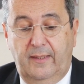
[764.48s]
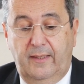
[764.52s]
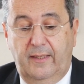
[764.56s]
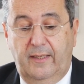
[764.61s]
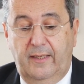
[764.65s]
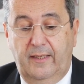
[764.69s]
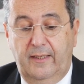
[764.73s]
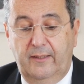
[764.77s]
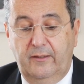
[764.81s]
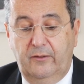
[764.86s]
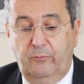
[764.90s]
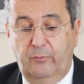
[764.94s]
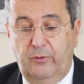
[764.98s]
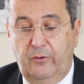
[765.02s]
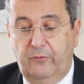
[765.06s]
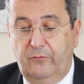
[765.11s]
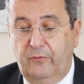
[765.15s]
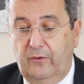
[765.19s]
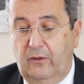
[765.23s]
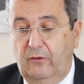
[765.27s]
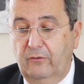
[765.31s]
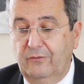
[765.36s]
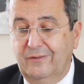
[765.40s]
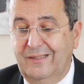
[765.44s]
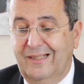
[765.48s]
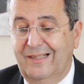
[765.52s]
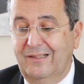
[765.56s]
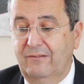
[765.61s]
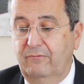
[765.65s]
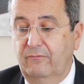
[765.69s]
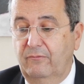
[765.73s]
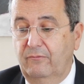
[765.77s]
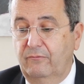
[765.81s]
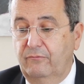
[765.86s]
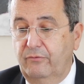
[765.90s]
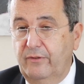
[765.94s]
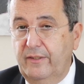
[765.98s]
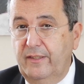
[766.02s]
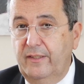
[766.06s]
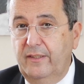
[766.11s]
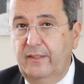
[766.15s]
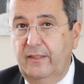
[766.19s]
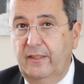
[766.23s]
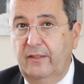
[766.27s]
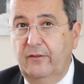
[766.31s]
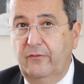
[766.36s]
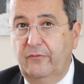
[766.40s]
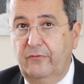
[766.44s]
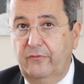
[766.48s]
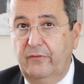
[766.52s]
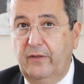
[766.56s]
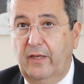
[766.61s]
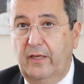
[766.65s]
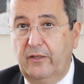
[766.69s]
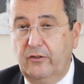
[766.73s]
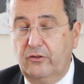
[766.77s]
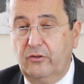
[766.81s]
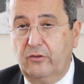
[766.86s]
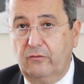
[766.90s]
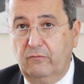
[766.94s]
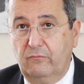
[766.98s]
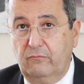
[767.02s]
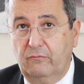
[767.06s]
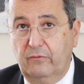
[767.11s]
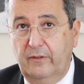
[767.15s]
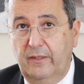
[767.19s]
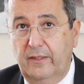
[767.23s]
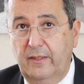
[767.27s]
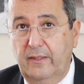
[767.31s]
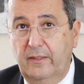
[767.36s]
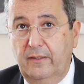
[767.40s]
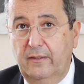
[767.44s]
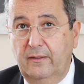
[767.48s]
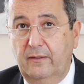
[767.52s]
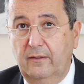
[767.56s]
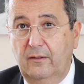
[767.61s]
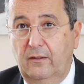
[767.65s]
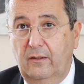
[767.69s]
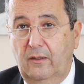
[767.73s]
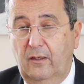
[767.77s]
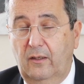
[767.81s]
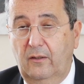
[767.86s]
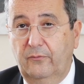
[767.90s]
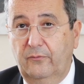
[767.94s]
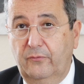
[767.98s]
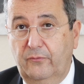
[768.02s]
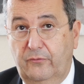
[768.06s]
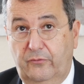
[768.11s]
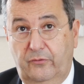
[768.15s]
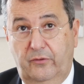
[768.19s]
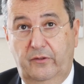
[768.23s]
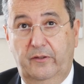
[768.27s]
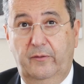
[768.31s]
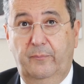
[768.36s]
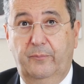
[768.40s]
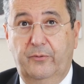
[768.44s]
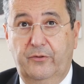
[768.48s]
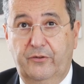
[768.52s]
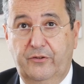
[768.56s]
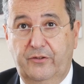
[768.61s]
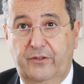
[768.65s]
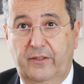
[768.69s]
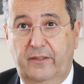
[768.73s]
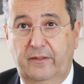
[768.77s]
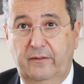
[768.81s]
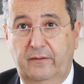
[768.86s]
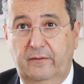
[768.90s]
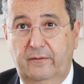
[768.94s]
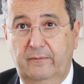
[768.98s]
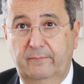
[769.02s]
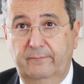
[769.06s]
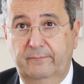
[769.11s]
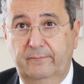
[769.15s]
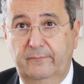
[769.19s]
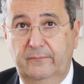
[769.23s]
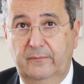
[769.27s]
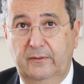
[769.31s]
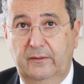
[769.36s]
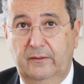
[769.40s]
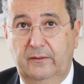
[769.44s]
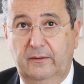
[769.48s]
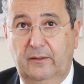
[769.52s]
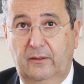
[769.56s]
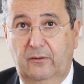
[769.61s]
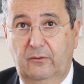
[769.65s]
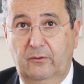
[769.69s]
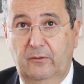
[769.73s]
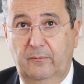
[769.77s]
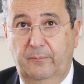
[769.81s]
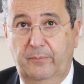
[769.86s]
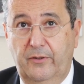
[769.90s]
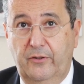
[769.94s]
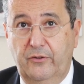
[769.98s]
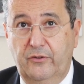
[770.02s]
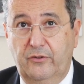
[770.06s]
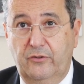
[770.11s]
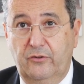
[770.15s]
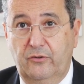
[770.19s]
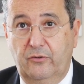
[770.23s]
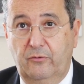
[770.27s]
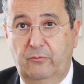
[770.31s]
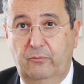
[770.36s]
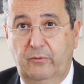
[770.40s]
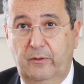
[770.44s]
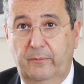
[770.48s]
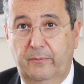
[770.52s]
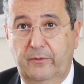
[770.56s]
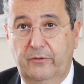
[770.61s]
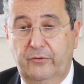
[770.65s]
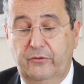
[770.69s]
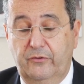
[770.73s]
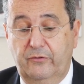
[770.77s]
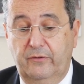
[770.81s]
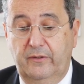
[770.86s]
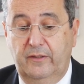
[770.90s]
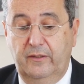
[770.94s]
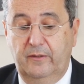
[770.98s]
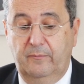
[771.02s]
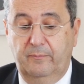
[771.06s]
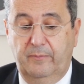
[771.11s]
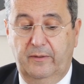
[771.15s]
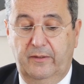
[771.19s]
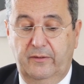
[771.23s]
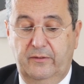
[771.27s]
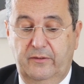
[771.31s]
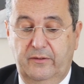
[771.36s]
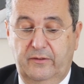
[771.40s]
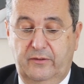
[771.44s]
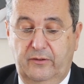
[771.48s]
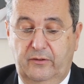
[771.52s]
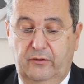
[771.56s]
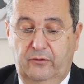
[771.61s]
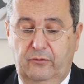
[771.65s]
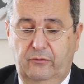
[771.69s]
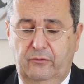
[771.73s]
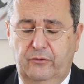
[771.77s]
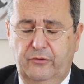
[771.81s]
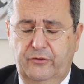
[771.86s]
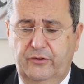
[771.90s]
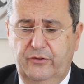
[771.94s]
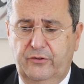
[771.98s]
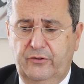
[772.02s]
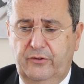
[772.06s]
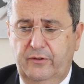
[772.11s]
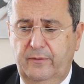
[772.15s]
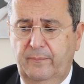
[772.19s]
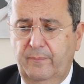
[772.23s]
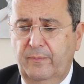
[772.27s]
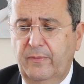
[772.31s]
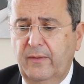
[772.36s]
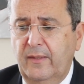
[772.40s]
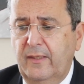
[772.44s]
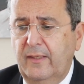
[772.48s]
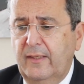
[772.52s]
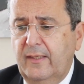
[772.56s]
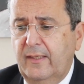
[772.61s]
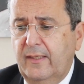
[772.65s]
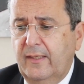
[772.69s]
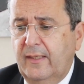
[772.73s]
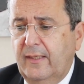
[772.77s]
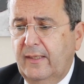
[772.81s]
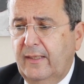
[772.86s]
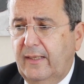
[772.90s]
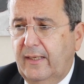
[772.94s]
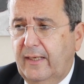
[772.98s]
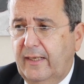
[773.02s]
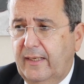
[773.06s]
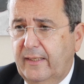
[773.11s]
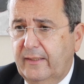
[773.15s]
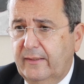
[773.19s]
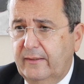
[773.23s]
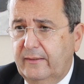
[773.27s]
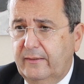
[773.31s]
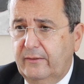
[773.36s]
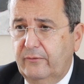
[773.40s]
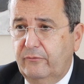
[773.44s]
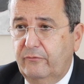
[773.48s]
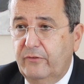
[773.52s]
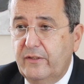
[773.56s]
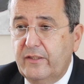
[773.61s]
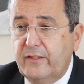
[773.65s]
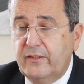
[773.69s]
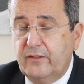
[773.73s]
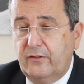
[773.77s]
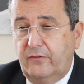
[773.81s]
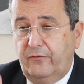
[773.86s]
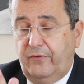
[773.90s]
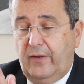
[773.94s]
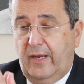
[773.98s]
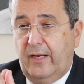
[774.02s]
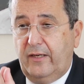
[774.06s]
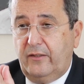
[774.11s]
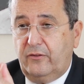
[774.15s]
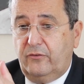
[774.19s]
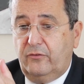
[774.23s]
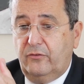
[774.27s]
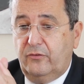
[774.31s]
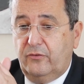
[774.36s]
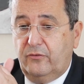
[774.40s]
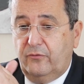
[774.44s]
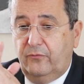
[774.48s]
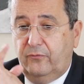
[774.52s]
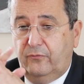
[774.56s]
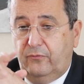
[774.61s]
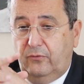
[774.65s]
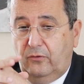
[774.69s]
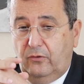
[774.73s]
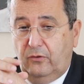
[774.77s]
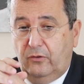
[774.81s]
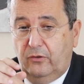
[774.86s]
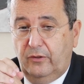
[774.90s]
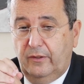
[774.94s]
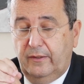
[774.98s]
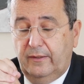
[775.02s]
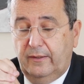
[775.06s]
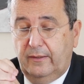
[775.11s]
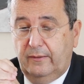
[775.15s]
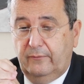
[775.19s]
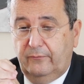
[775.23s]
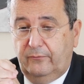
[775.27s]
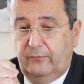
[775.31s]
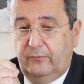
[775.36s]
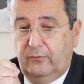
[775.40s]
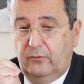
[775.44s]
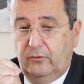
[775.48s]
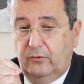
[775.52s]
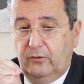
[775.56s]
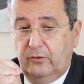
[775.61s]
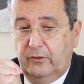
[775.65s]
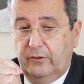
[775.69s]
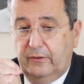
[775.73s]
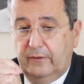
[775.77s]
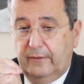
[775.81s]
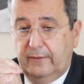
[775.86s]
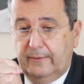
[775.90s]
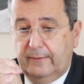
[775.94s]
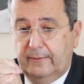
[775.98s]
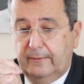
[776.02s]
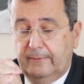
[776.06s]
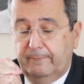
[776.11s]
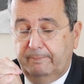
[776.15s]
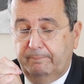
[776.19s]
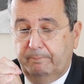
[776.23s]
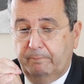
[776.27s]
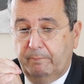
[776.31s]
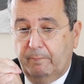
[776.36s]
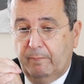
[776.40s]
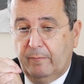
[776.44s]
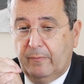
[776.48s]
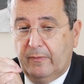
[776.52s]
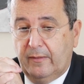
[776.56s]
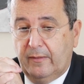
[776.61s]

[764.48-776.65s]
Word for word: and we found a reinfection rate of 30% in our patients who were treated by this enduro system and the risk factors for for um,